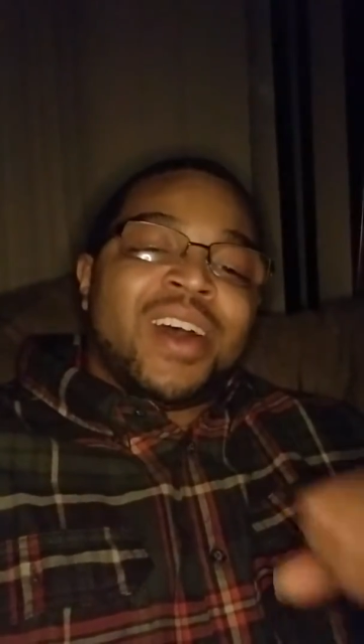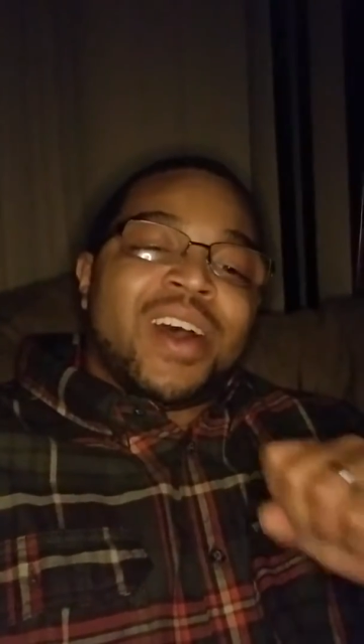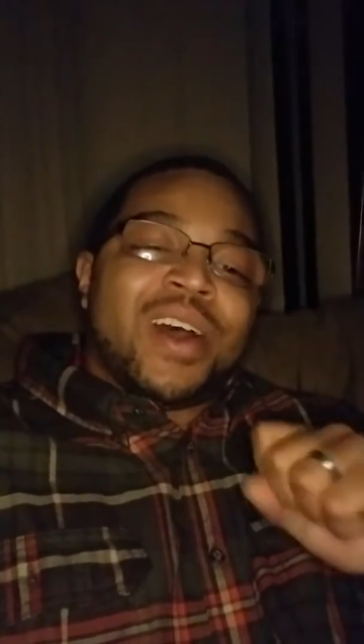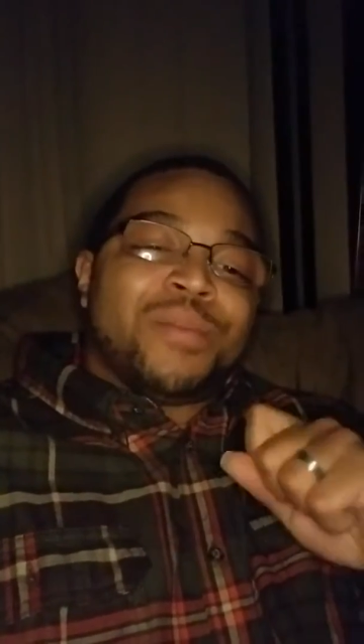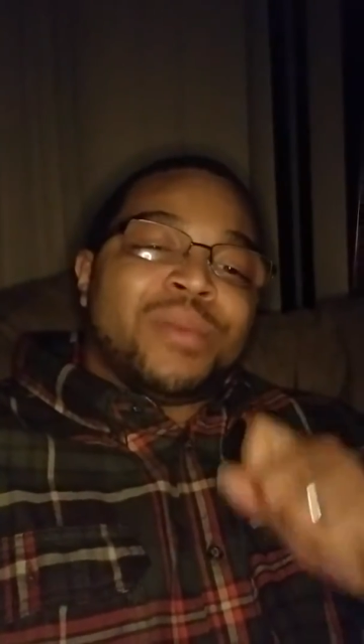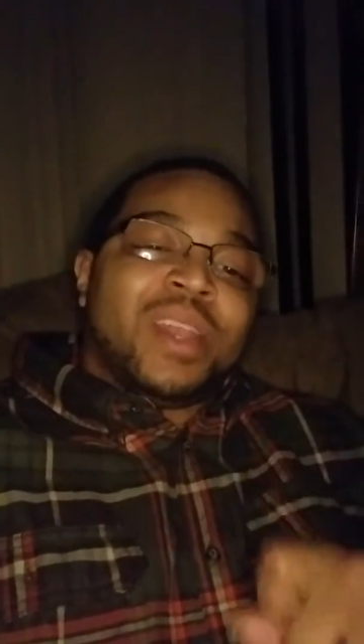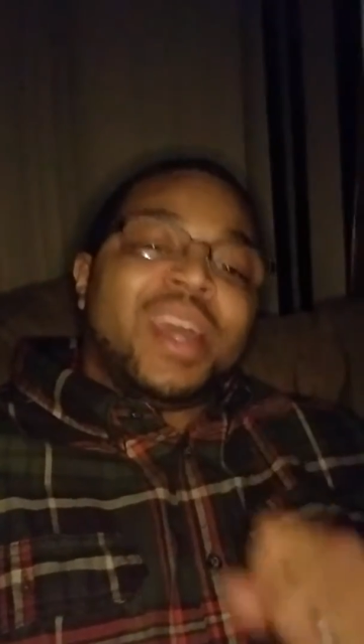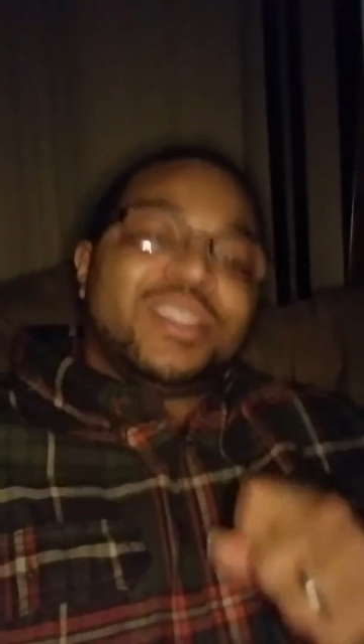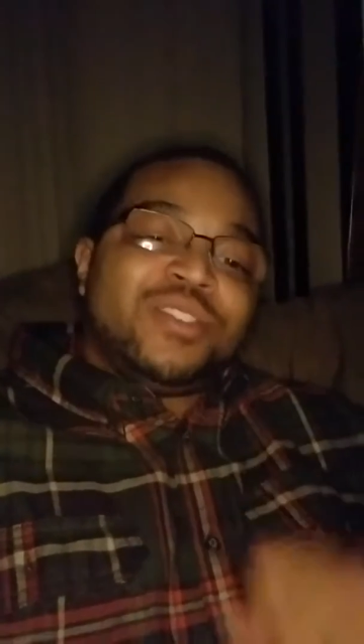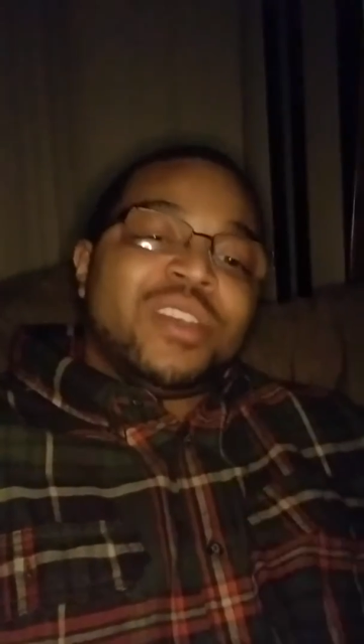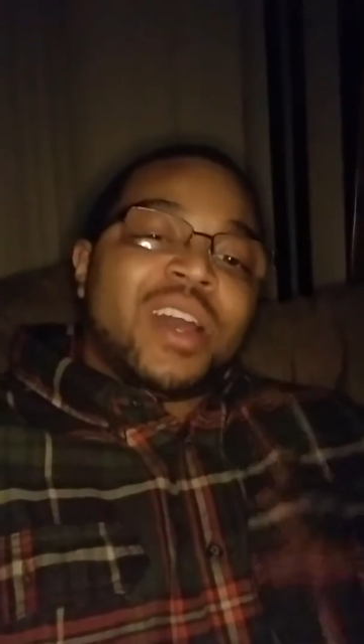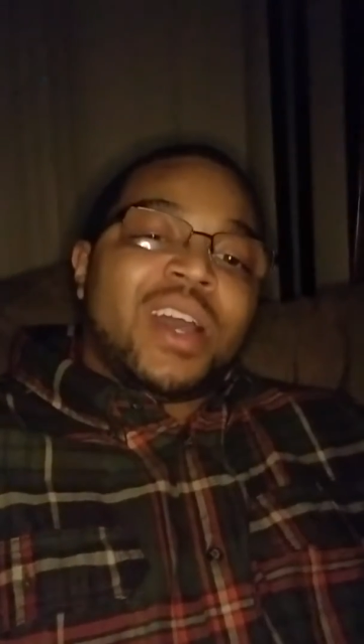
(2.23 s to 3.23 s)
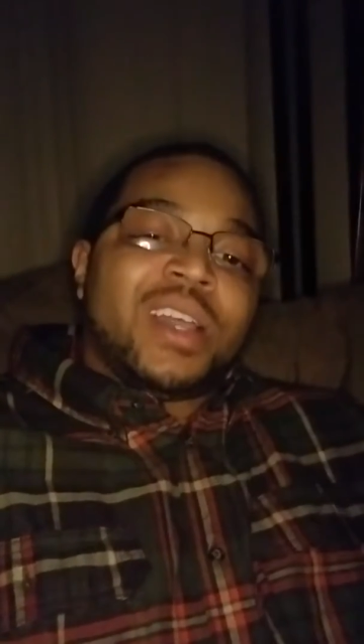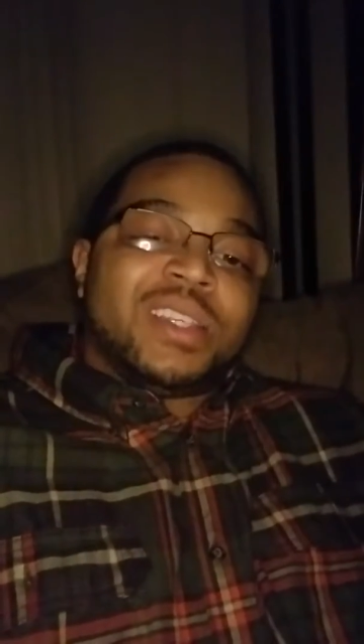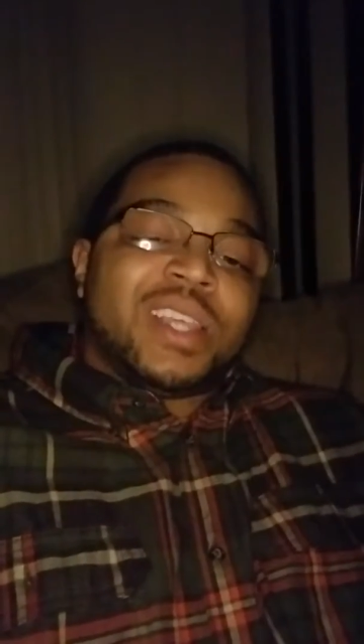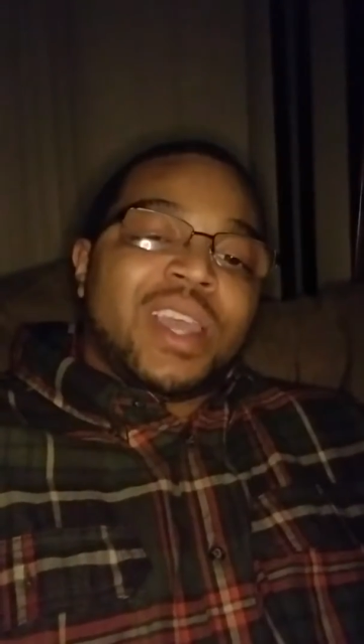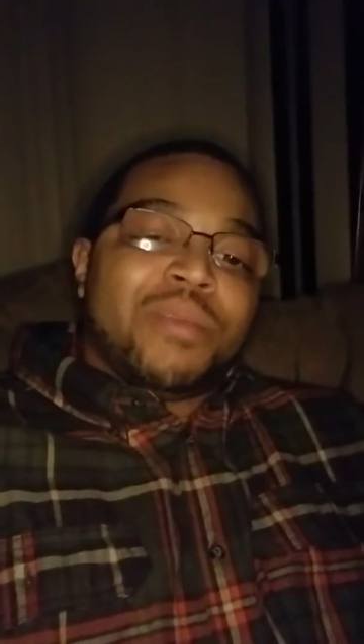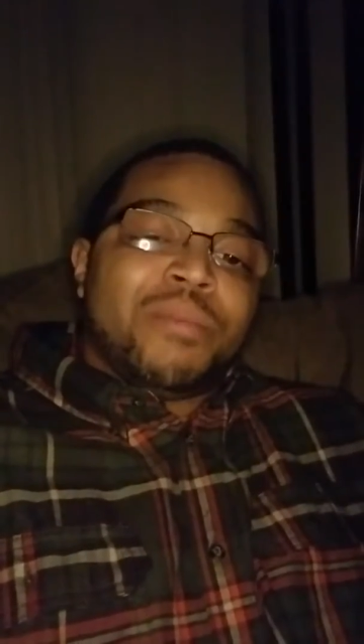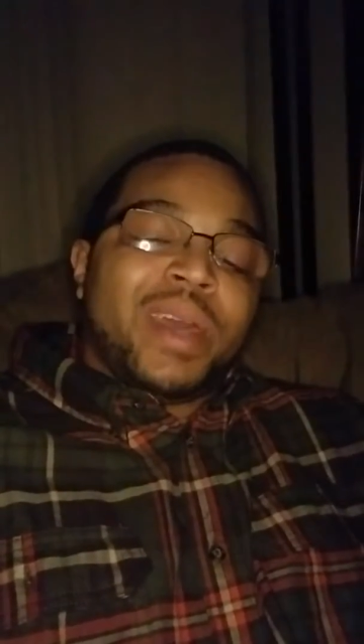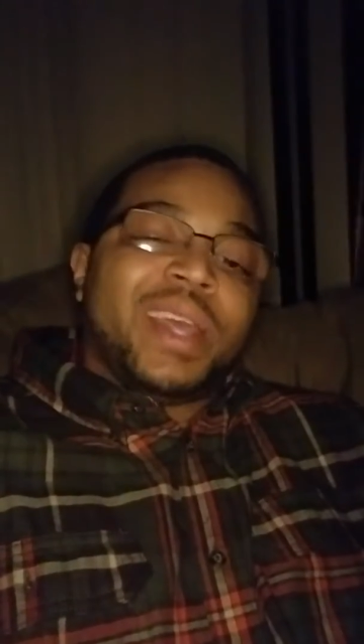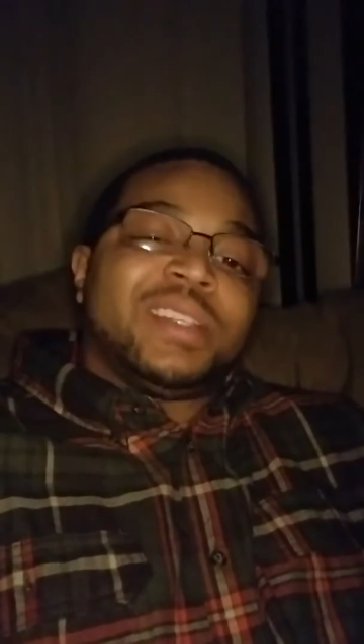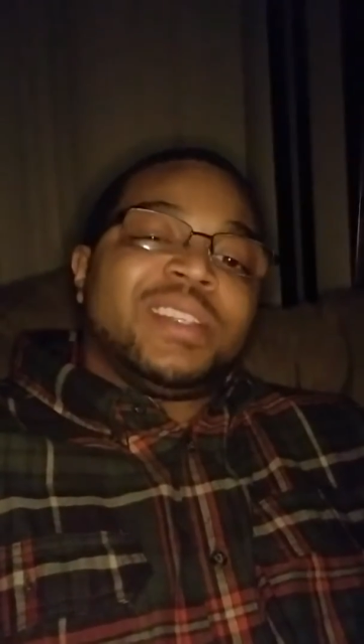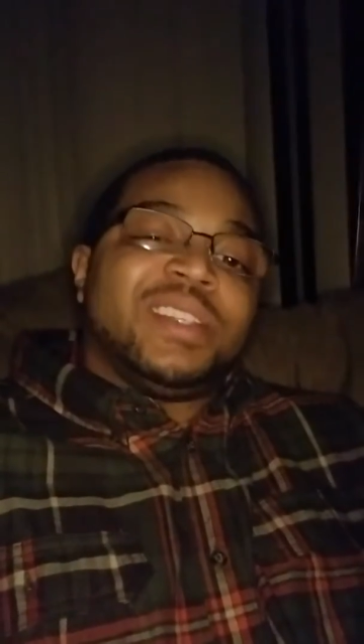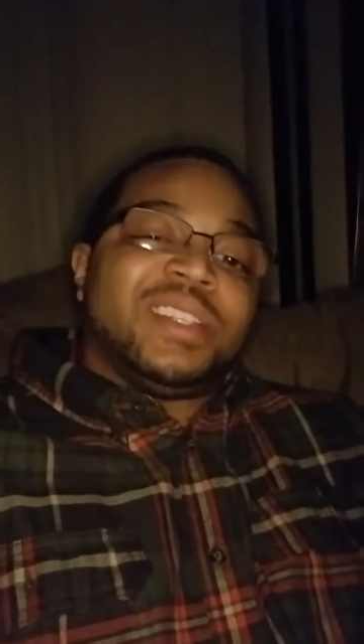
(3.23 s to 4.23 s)
I'm glad you guys came back
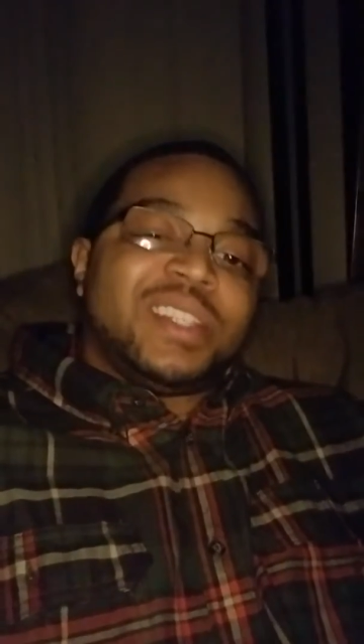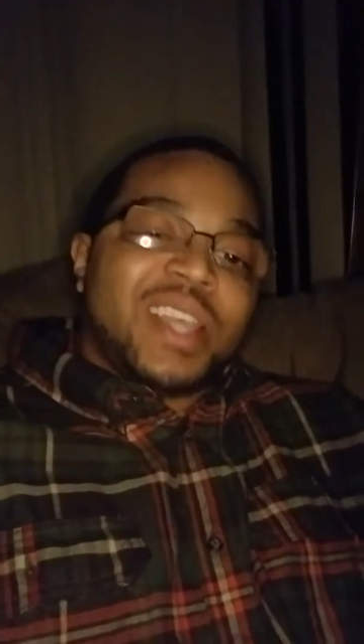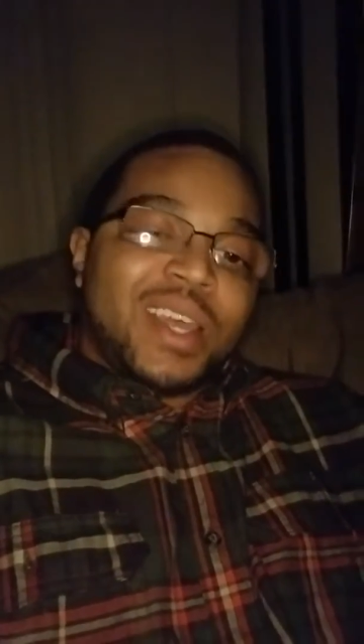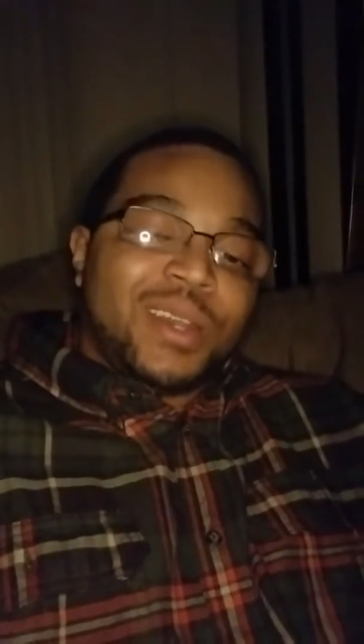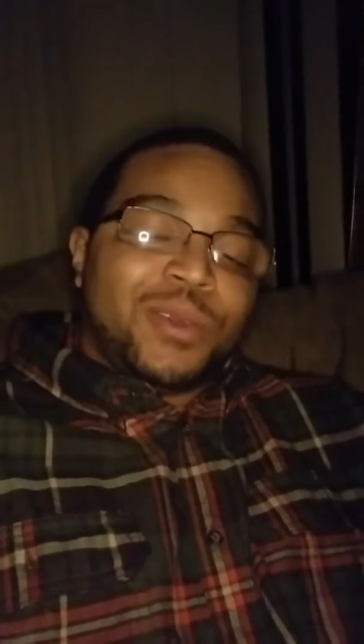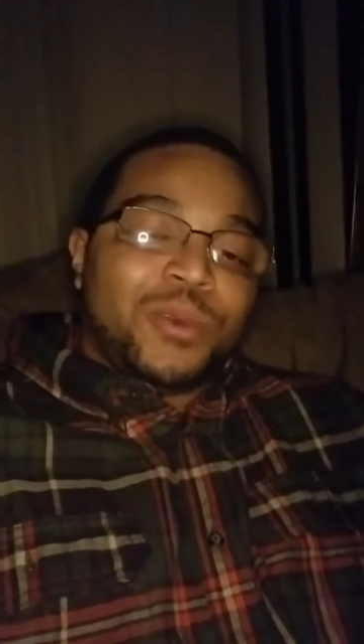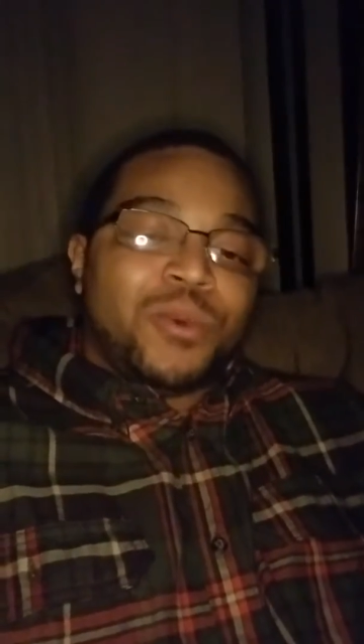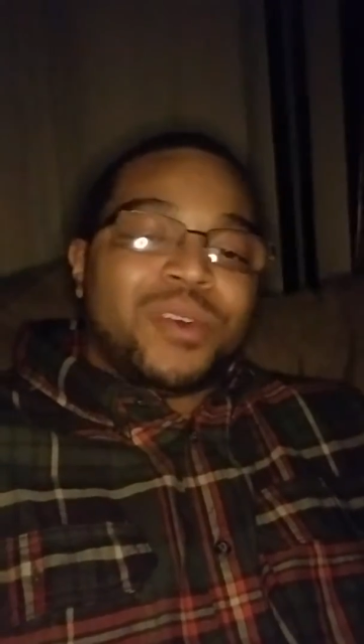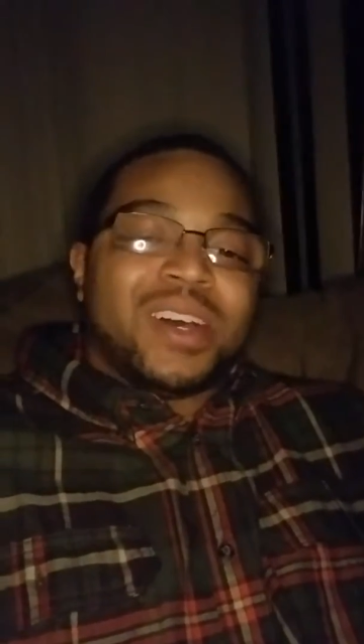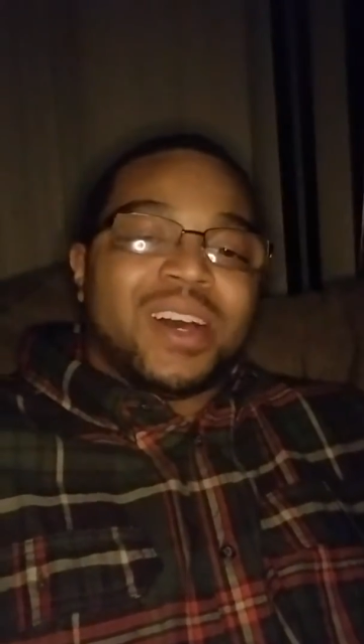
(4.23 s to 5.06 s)
to the channel.